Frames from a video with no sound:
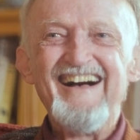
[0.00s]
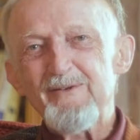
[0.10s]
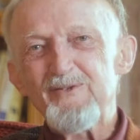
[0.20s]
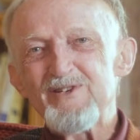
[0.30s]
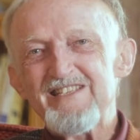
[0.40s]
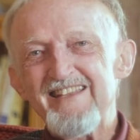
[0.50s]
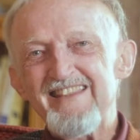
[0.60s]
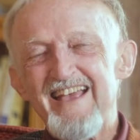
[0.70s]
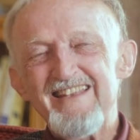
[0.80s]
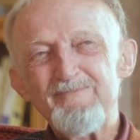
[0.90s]
Of course, at
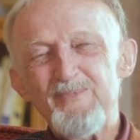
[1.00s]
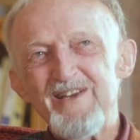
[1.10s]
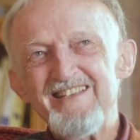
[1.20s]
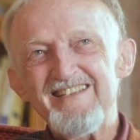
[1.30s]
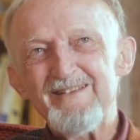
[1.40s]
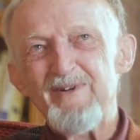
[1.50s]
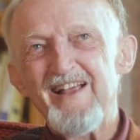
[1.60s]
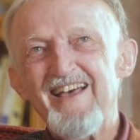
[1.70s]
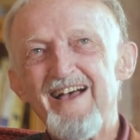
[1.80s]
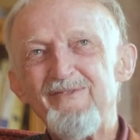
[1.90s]
that point in my
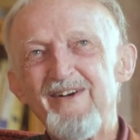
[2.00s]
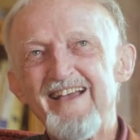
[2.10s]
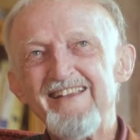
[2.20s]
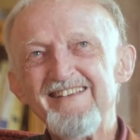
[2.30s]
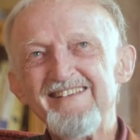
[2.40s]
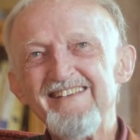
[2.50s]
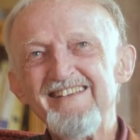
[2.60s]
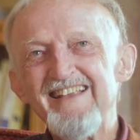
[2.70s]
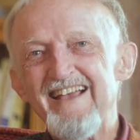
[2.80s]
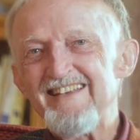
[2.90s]
life, I
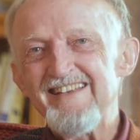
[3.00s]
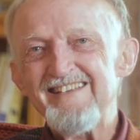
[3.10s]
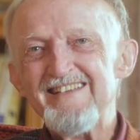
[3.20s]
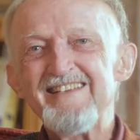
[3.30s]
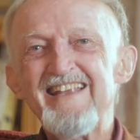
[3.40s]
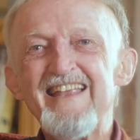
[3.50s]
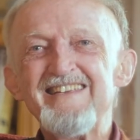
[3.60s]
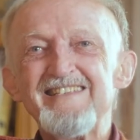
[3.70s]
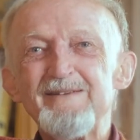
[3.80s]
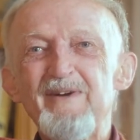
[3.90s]
didn't
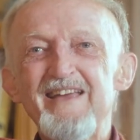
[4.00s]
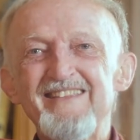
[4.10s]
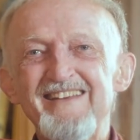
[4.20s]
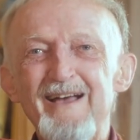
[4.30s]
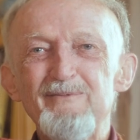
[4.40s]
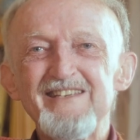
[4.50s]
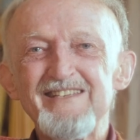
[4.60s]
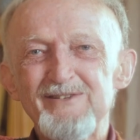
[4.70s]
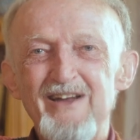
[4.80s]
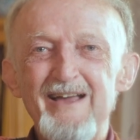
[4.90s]
anticipate that I would
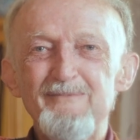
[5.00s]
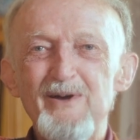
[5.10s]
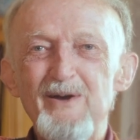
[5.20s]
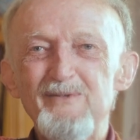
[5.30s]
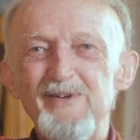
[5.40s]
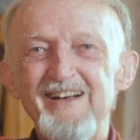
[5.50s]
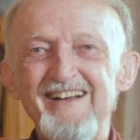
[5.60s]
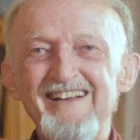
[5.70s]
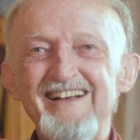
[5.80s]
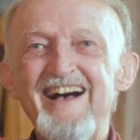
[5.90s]
describe over
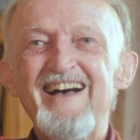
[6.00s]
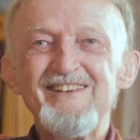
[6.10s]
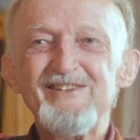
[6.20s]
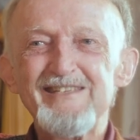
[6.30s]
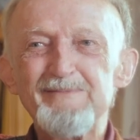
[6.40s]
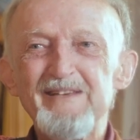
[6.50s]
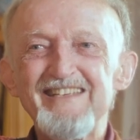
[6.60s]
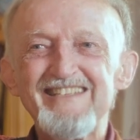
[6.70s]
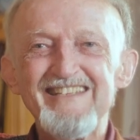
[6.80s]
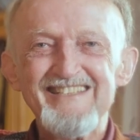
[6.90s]
100
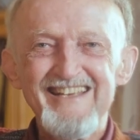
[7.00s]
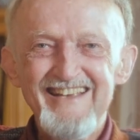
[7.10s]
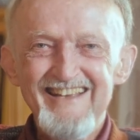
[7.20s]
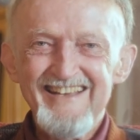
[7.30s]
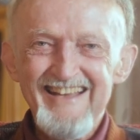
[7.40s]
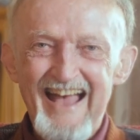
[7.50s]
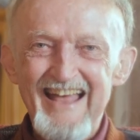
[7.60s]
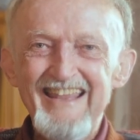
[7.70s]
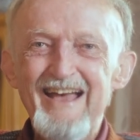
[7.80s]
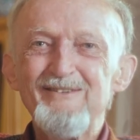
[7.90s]
species
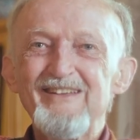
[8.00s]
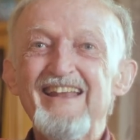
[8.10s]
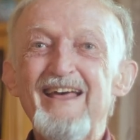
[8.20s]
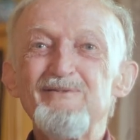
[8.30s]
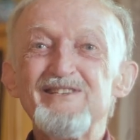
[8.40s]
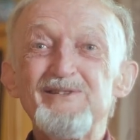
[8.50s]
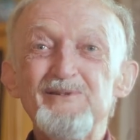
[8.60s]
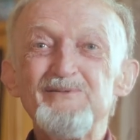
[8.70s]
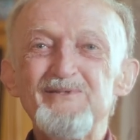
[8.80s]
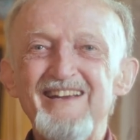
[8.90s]
and that, that I would
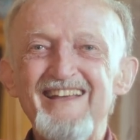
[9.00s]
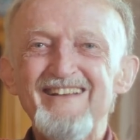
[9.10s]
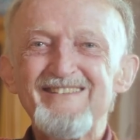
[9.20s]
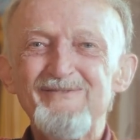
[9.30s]
soon run out